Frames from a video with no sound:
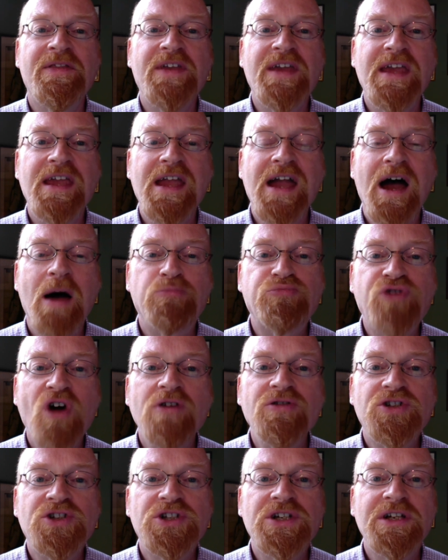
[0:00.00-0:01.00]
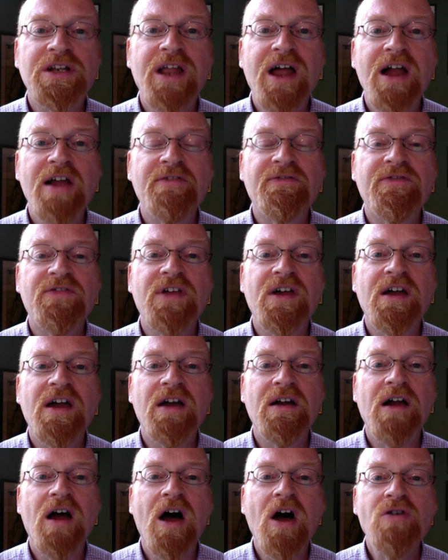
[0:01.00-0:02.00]
the approach to life that
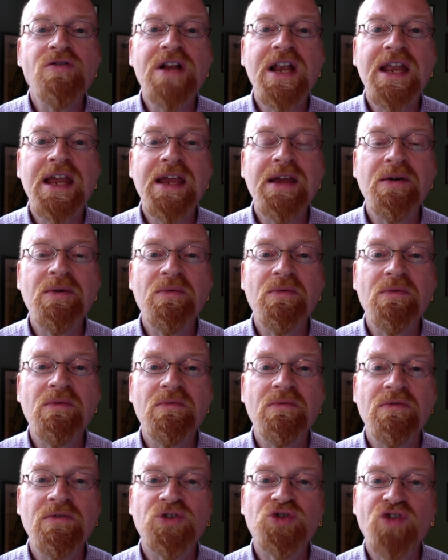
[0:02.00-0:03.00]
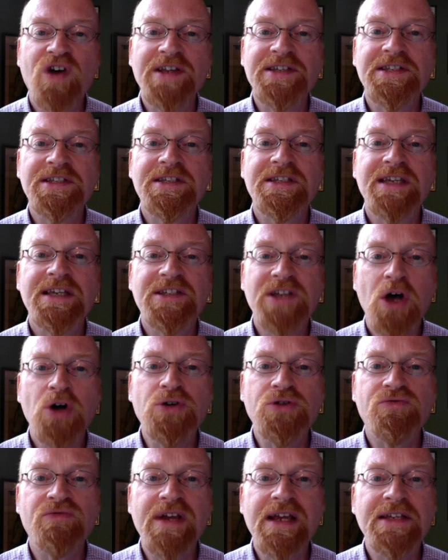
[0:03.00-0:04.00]
only trusts its
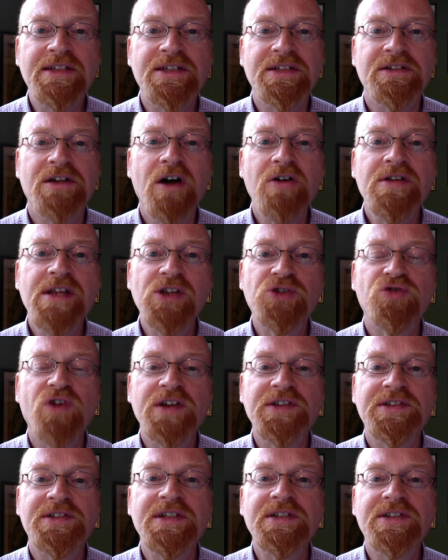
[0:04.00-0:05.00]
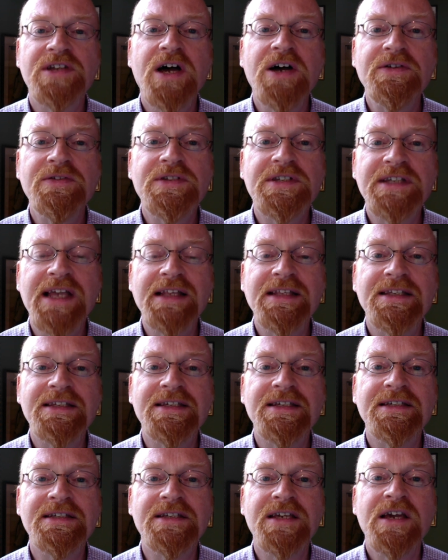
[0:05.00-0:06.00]
own reason, only trusts its own
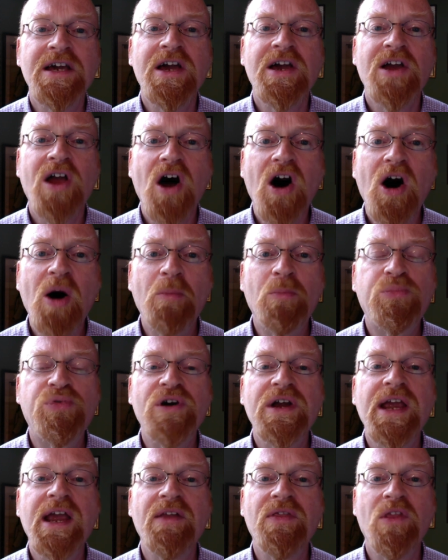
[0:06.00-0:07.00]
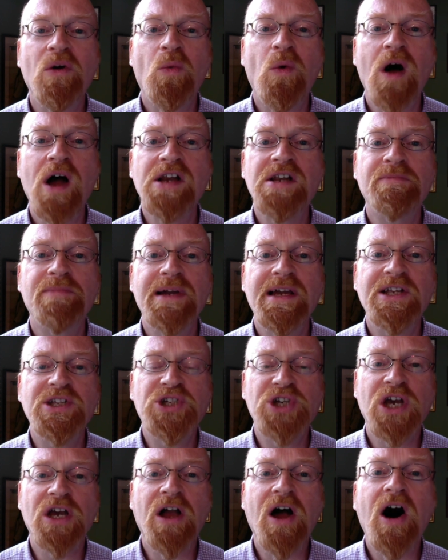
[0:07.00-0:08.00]
senses, can't bring in the wider
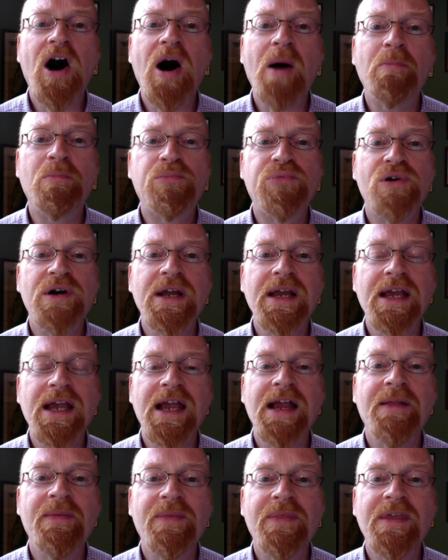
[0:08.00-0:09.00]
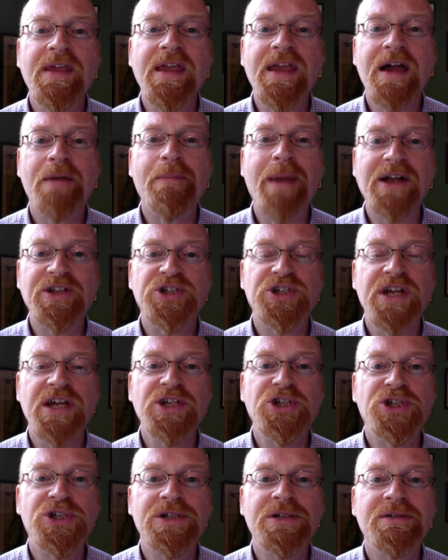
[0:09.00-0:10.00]
picture, can't bring in the
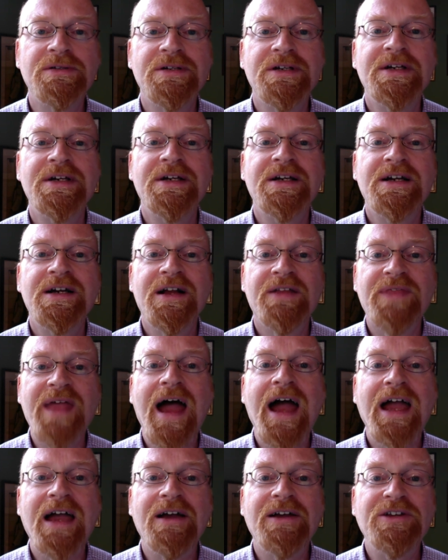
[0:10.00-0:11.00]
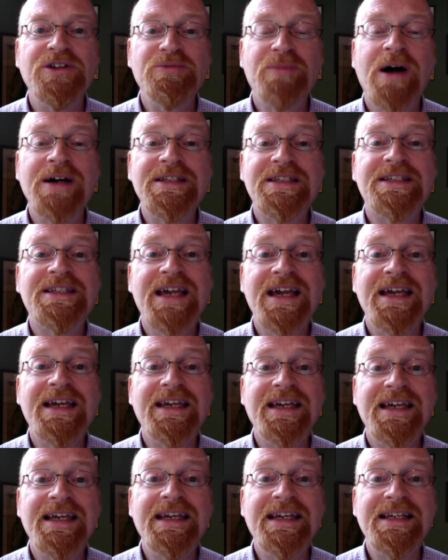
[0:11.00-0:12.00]
imagination. That, you might
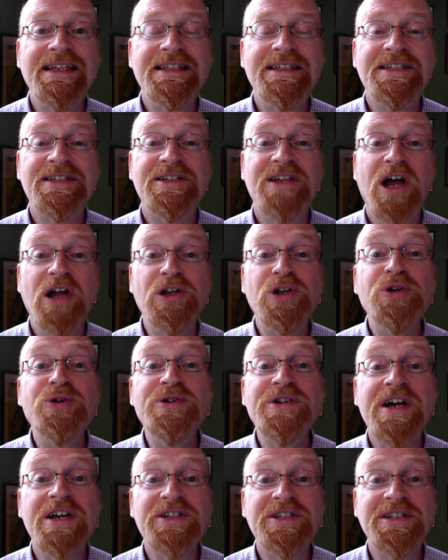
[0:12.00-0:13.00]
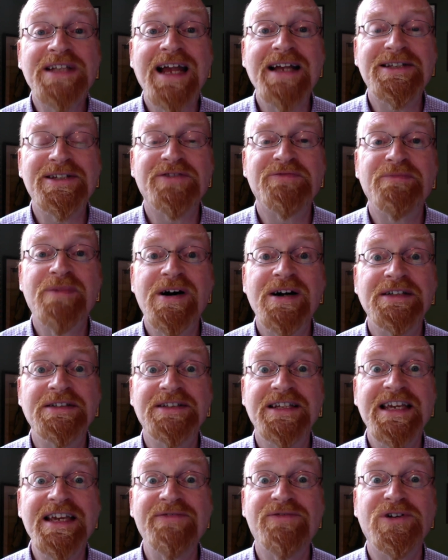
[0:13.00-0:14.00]
say, is a lunar state of
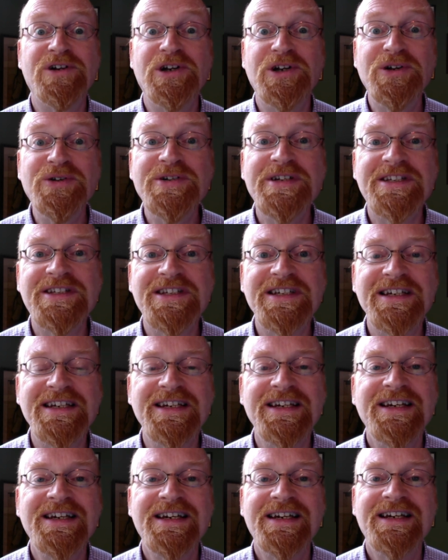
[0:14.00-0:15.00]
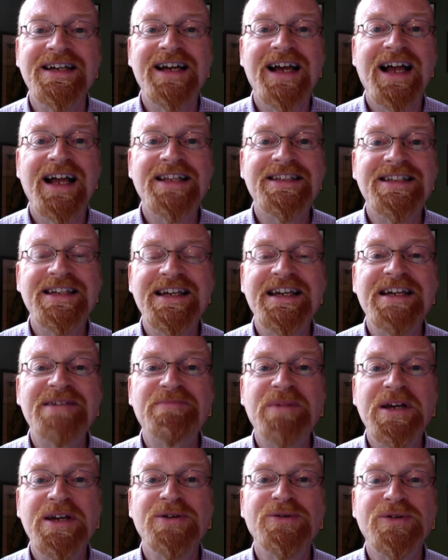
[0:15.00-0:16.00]
mind, even lunacy, as
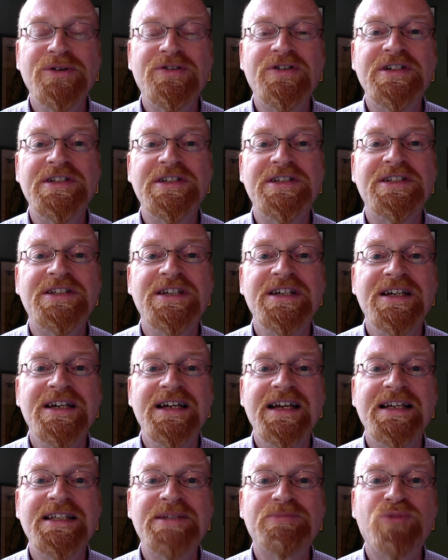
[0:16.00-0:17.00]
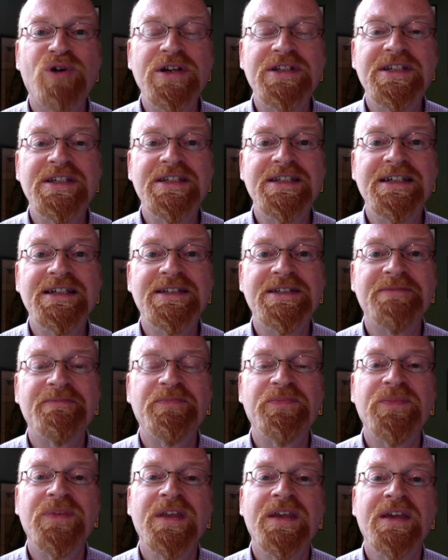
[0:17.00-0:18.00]
Ian McGilchrist expresses it.
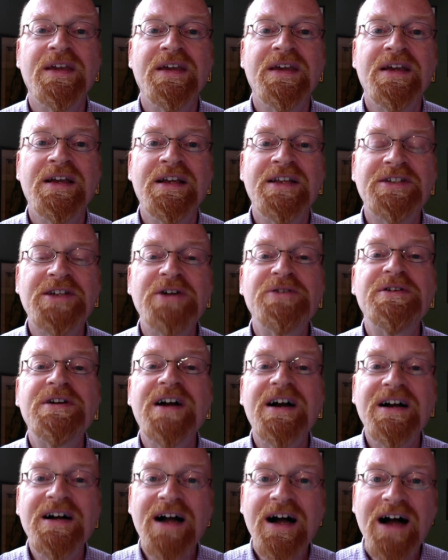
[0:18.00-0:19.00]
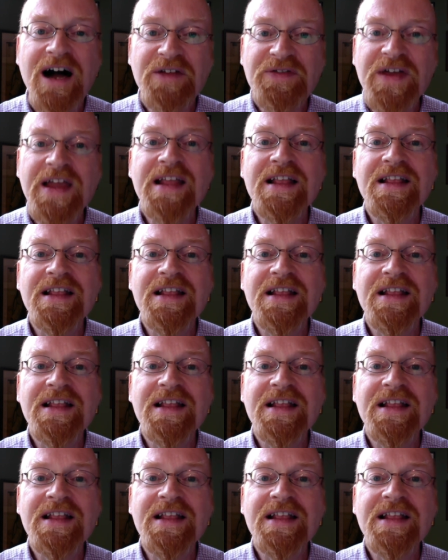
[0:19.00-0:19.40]
So I